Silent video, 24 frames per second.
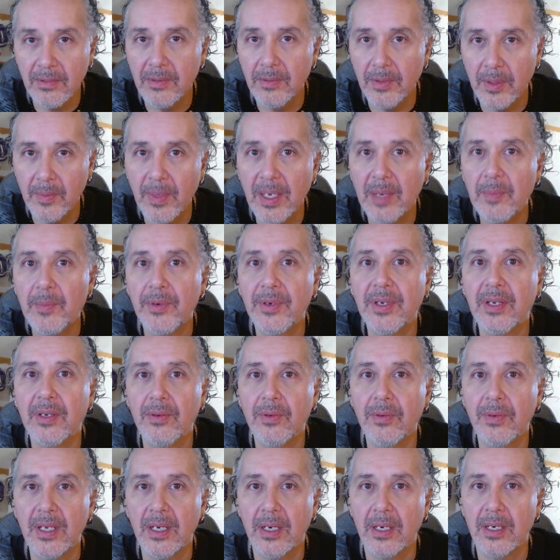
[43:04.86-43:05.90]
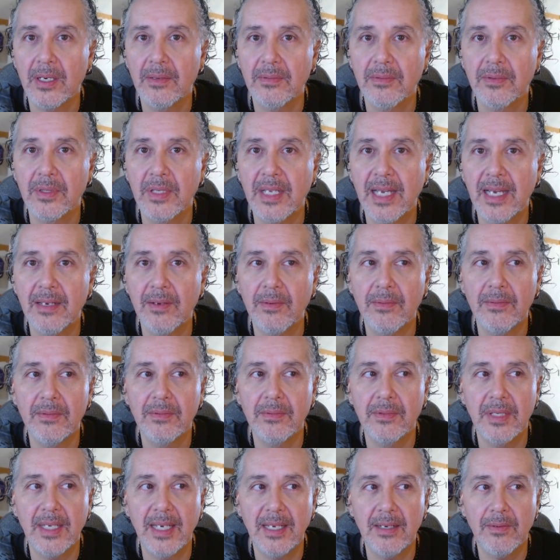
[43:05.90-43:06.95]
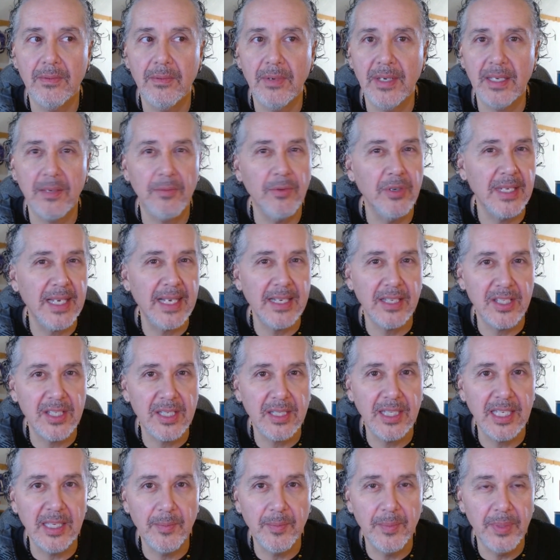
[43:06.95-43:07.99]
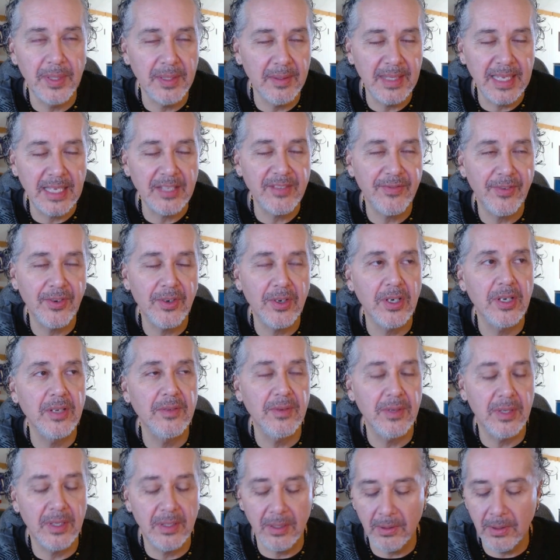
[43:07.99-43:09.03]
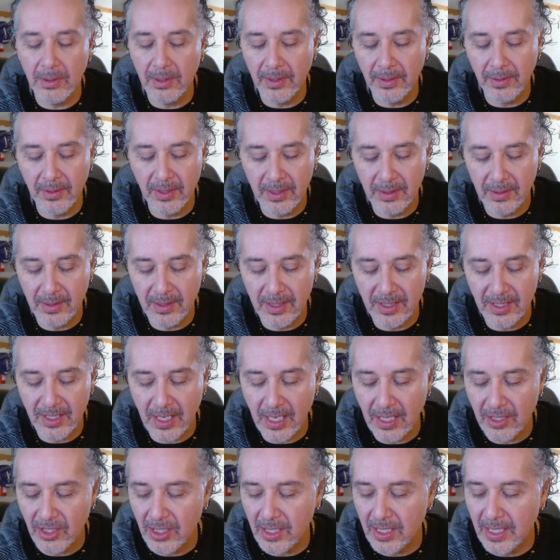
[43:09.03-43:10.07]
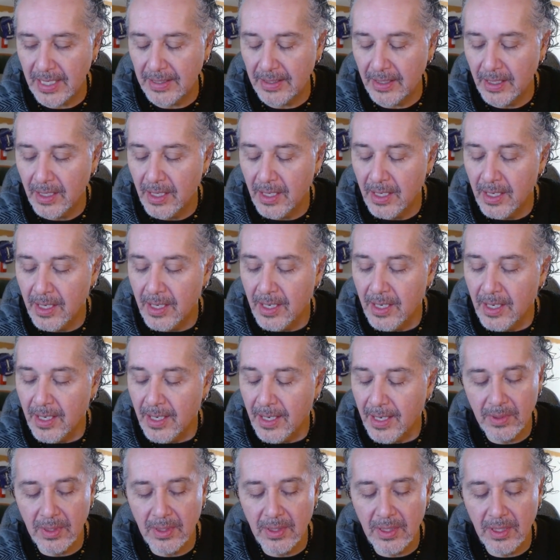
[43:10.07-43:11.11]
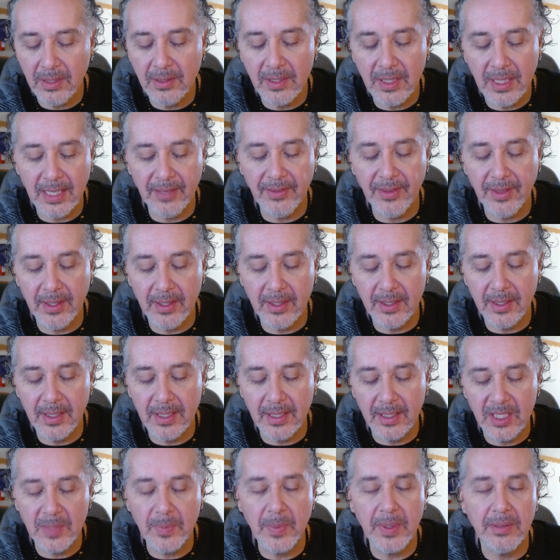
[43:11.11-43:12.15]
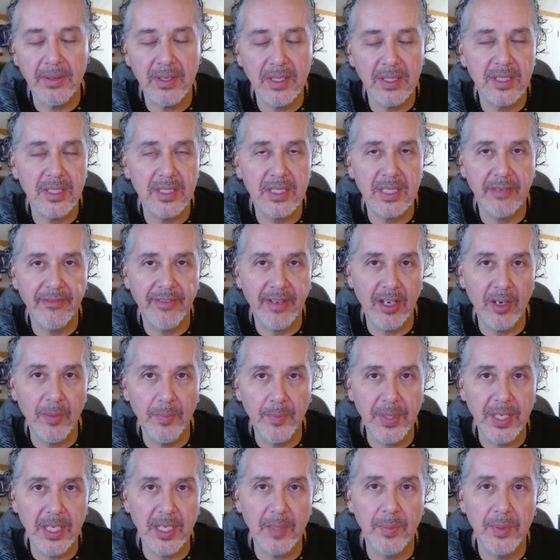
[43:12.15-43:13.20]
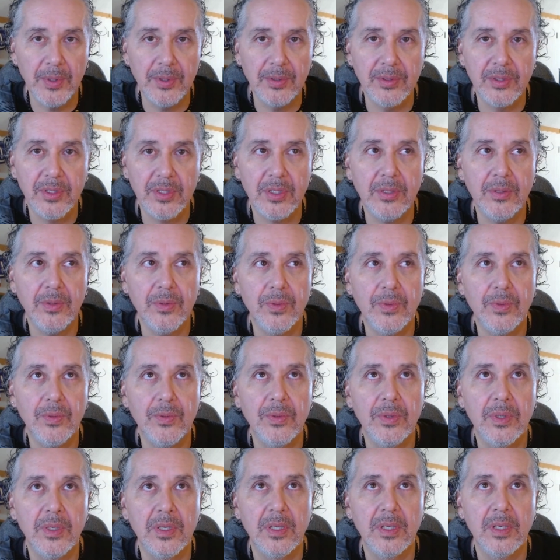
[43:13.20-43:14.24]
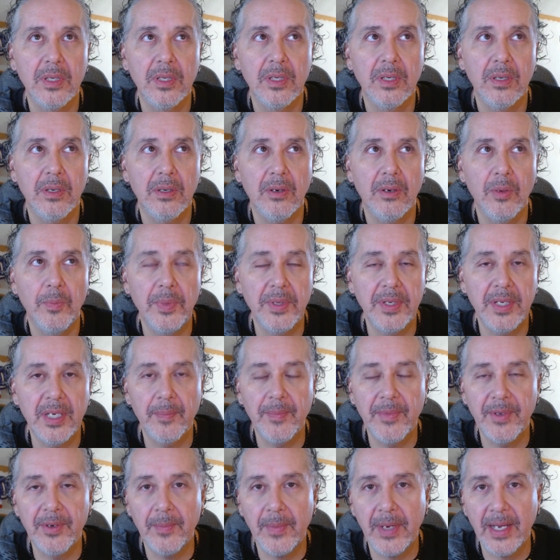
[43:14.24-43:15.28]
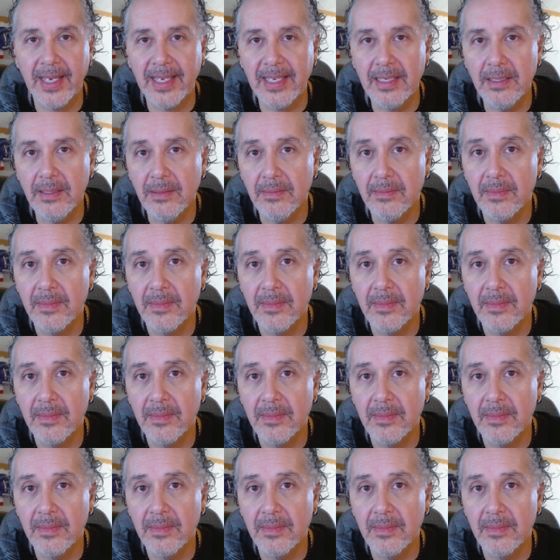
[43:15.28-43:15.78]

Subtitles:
remembering who we are. We're not awake. We're not asleep. But that's for a whole other discussion. And the near death experiences have helped people to open up their mind